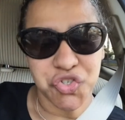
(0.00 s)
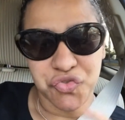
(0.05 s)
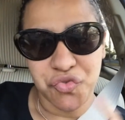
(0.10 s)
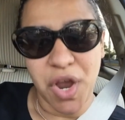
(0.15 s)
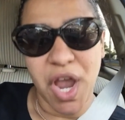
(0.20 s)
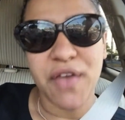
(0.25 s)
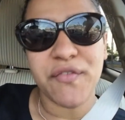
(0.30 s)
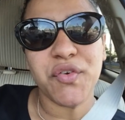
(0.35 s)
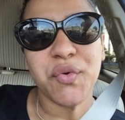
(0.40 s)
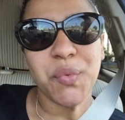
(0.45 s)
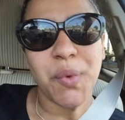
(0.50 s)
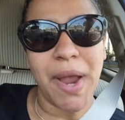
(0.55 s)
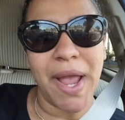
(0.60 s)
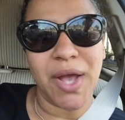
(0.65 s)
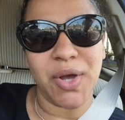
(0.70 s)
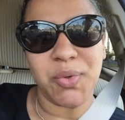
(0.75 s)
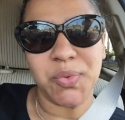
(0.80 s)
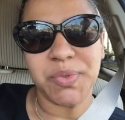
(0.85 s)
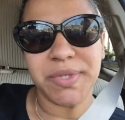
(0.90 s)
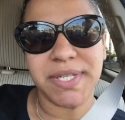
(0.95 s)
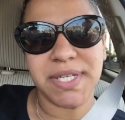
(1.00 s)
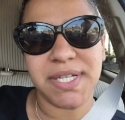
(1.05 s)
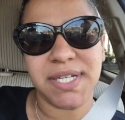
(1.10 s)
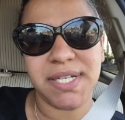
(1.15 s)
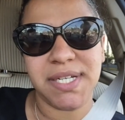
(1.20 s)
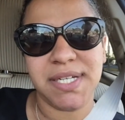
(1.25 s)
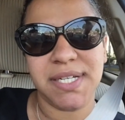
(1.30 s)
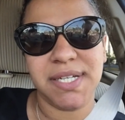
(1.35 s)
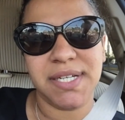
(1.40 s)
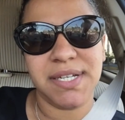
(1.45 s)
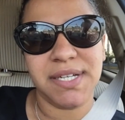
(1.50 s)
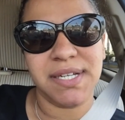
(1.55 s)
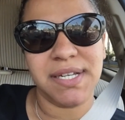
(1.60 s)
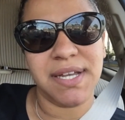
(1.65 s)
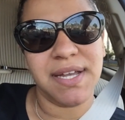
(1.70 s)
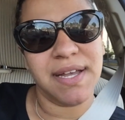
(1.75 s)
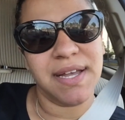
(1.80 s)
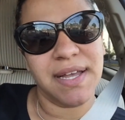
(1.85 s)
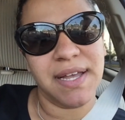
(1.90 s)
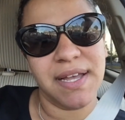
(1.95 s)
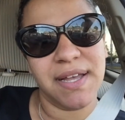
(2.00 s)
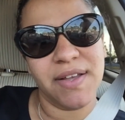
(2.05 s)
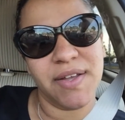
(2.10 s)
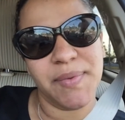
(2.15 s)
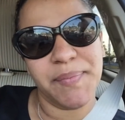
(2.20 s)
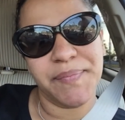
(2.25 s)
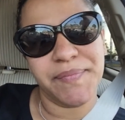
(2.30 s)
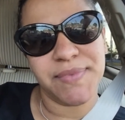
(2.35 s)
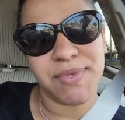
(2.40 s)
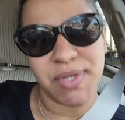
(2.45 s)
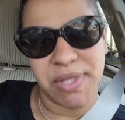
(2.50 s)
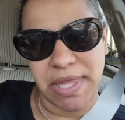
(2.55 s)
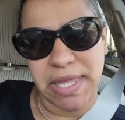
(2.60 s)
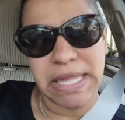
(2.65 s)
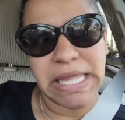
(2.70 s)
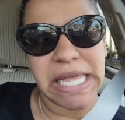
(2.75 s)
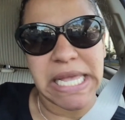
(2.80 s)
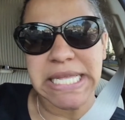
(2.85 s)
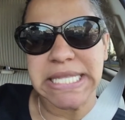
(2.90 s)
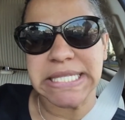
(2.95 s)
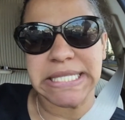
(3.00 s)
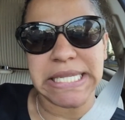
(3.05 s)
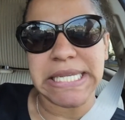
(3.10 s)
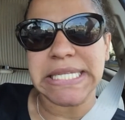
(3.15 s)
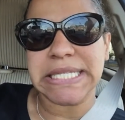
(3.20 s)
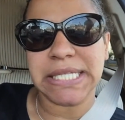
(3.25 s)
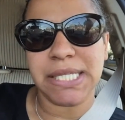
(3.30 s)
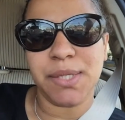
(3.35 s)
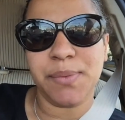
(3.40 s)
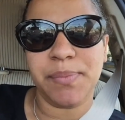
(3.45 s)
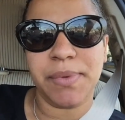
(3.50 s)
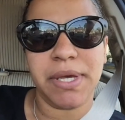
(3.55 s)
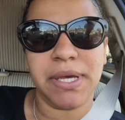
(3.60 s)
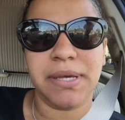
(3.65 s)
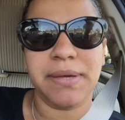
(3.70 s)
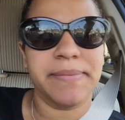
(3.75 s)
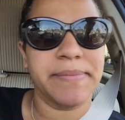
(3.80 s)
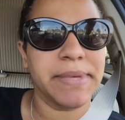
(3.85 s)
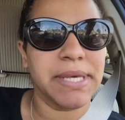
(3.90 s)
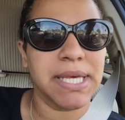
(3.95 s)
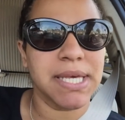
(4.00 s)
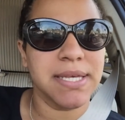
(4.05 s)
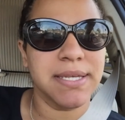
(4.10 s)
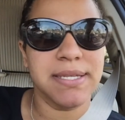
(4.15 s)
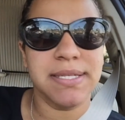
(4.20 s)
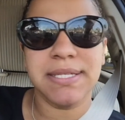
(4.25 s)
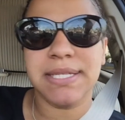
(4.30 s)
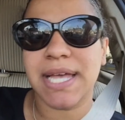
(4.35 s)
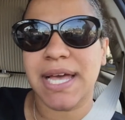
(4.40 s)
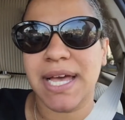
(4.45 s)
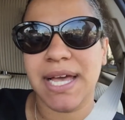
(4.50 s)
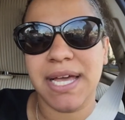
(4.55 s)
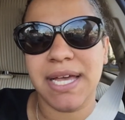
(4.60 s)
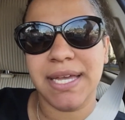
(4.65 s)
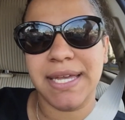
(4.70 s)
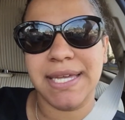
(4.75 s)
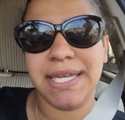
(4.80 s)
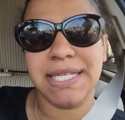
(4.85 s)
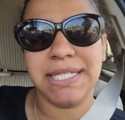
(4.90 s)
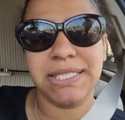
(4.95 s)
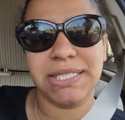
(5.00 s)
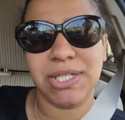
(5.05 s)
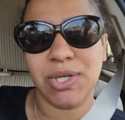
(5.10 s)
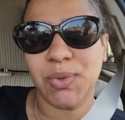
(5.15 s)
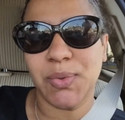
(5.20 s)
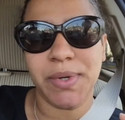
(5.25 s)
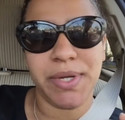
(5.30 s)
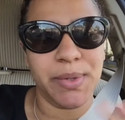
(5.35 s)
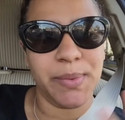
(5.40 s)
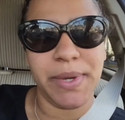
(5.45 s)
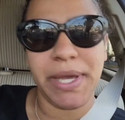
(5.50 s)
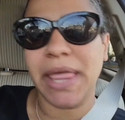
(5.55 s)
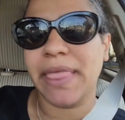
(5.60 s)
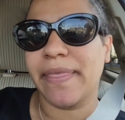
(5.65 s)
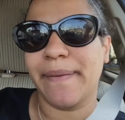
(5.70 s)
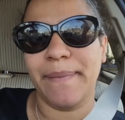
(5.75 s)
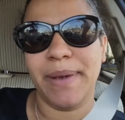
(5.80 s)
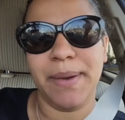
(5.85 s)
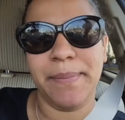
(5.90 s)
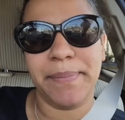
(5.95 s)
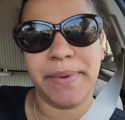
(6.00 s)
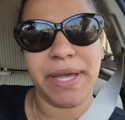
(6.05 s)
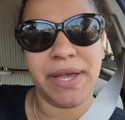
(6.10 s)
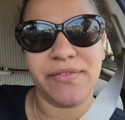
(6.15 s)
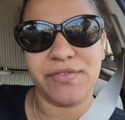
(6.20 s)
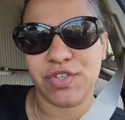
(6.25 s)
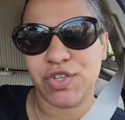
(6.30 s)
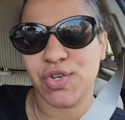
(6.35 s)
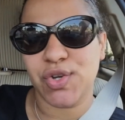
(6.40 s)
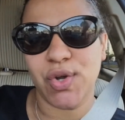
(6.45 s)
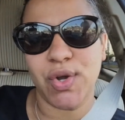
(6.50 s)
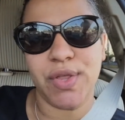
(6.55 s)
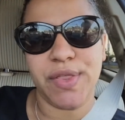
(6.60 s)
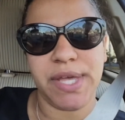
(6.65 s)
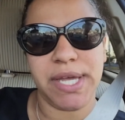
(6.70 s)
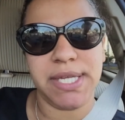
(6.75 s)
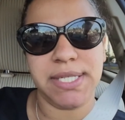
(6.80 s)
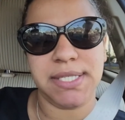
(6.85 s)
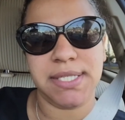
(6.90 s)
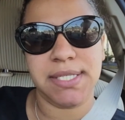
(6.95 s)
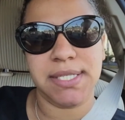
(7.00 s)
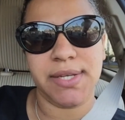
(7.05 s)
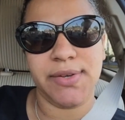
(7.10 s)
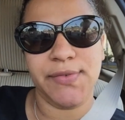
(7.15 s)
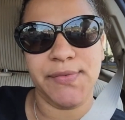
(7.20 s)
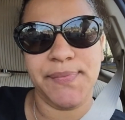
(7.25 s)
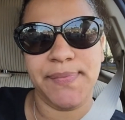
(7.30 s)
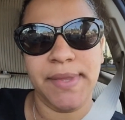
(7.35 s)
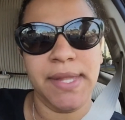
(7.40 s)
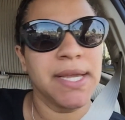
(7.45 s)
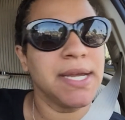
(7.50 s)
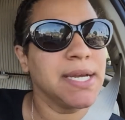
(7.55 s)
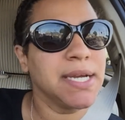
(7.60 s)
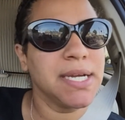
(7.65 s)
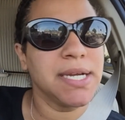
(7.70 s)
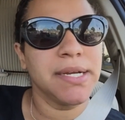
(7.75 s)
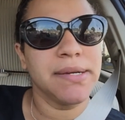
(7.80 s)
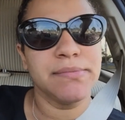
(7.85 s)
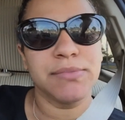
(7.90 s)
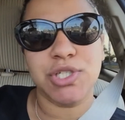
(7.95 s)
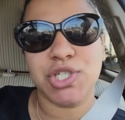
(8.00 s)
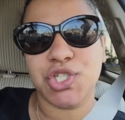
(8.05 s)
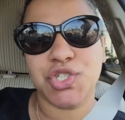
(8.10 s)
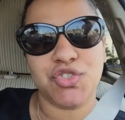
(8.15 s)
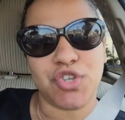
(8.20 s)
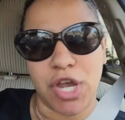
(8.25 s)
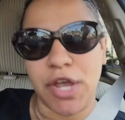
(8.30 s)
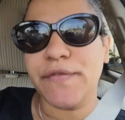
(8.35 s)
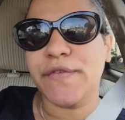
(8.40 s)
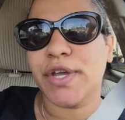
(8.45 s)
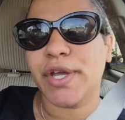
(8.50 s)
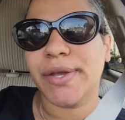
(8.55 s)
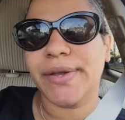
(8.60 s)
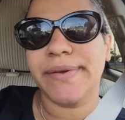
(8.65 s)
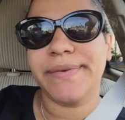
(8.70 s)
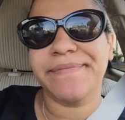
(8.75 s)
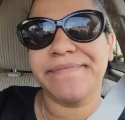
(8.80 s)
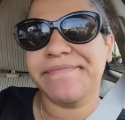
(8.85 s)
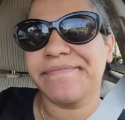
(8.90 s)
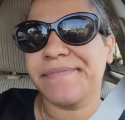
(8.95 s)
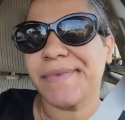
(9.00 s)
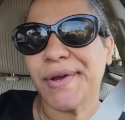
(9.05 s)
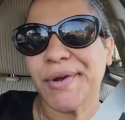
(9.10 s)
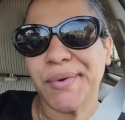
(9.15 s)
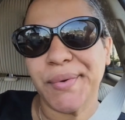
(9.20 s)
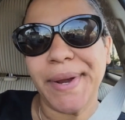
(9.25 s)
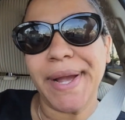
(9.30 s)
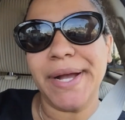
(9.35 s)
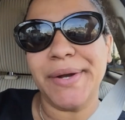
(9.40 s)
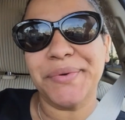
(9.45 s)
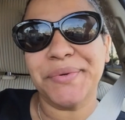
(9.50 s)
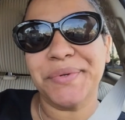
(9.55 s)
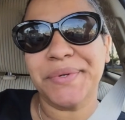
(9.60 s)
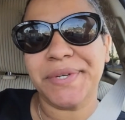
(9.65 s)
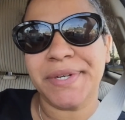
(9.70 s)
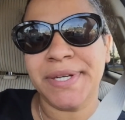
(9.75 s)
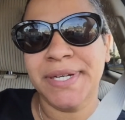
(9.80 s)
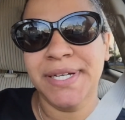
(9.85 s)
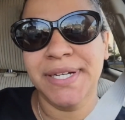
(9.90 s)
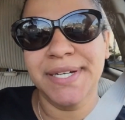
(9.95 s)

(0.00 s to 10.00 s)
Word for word: drive around so that they can stay sleeping because I don't want to wake them up after all that. So I'm just driving around,